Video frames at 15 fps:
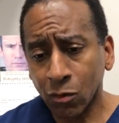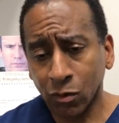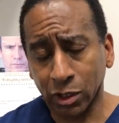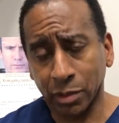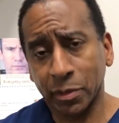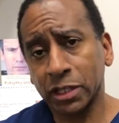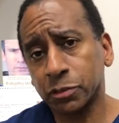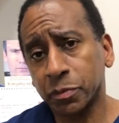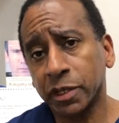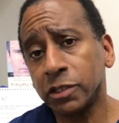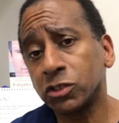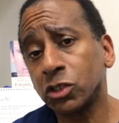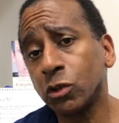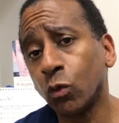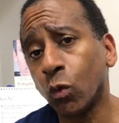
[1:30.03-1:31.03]
Well, let me explain
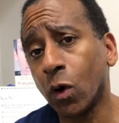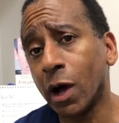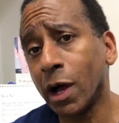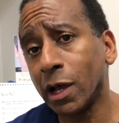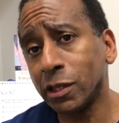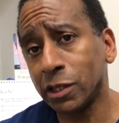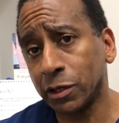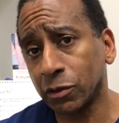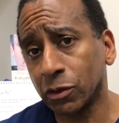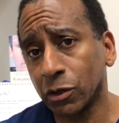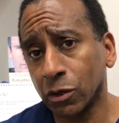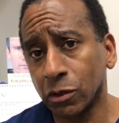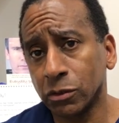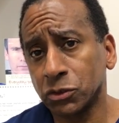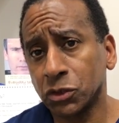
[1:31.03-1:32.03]
to you why that
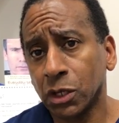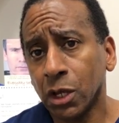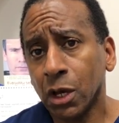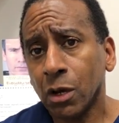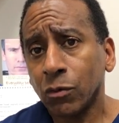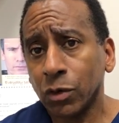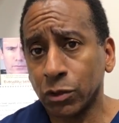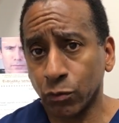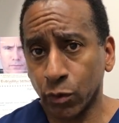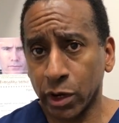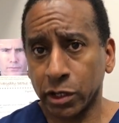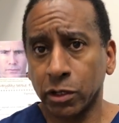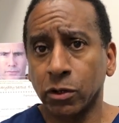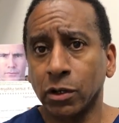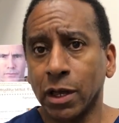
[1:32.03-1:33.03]
occurs. With
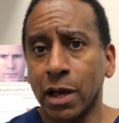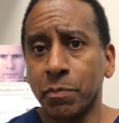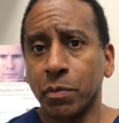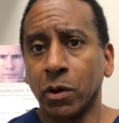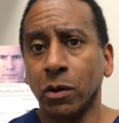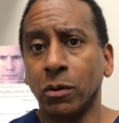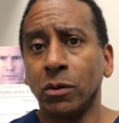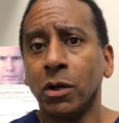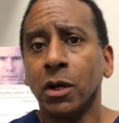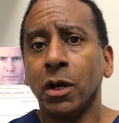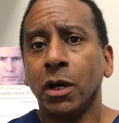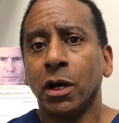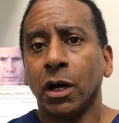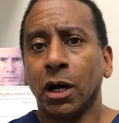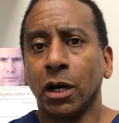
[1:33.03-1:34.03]
regular lipo,
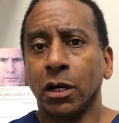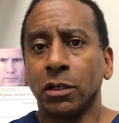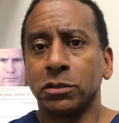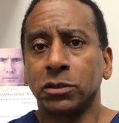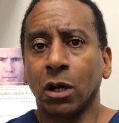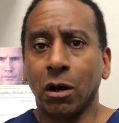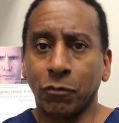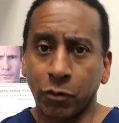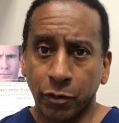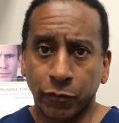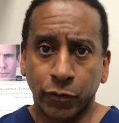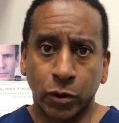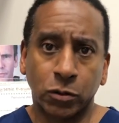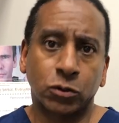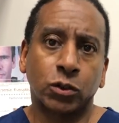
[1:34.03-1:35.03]
it's often
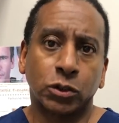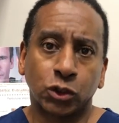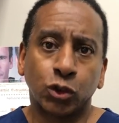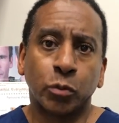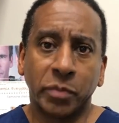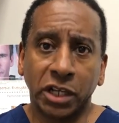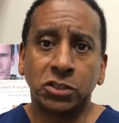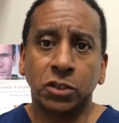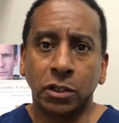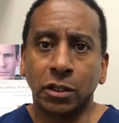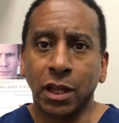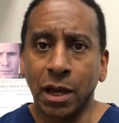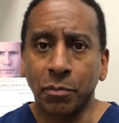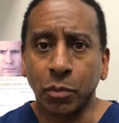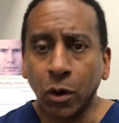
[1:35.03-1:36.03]
referred to as tumescent
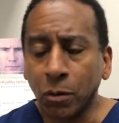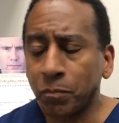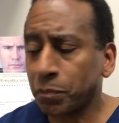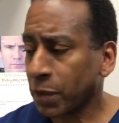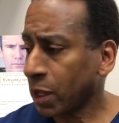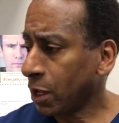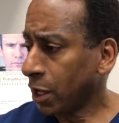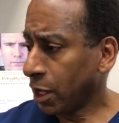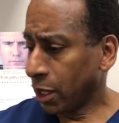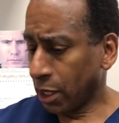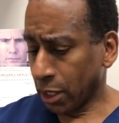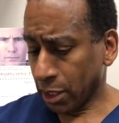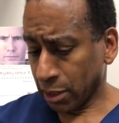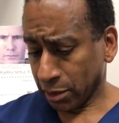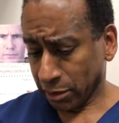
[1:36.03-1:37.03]
lipo.
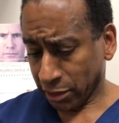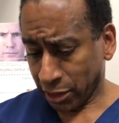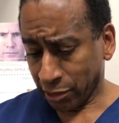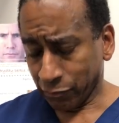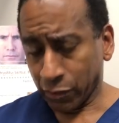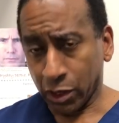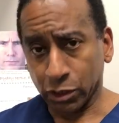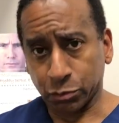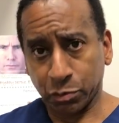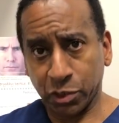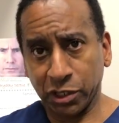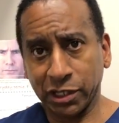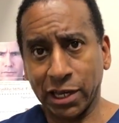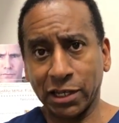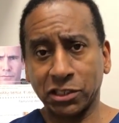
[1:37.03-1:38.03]
It involves
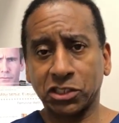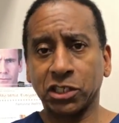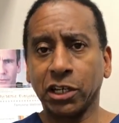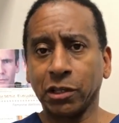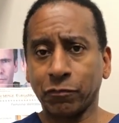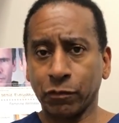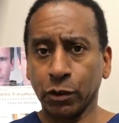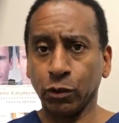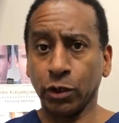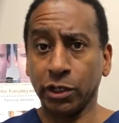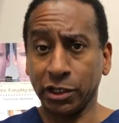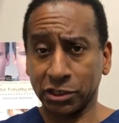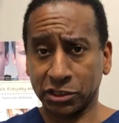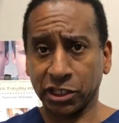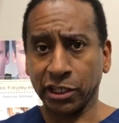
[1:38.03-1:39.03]
putting anesthetic fluid,
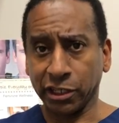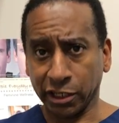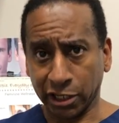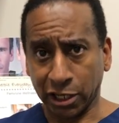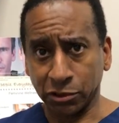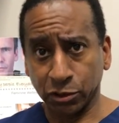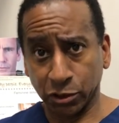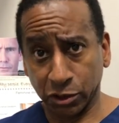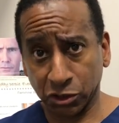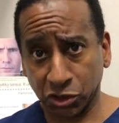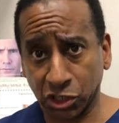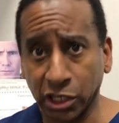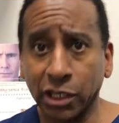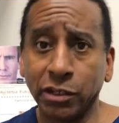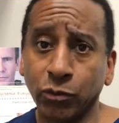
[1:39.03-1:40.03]
let's say, under the
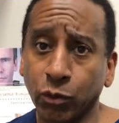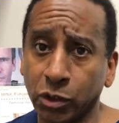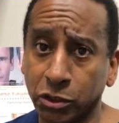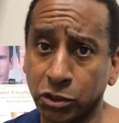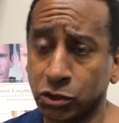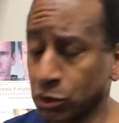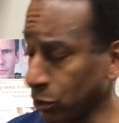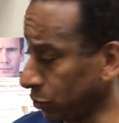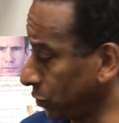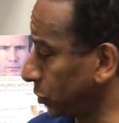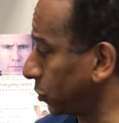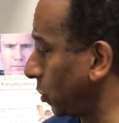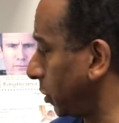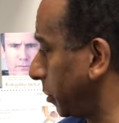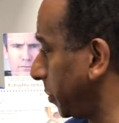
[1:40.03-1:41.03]
skin where the surgery is
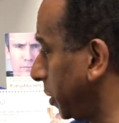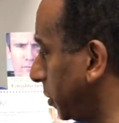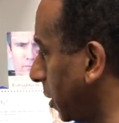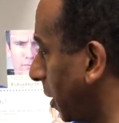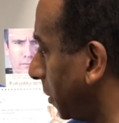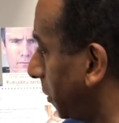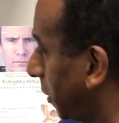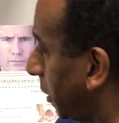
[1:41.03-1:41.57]
going to be done.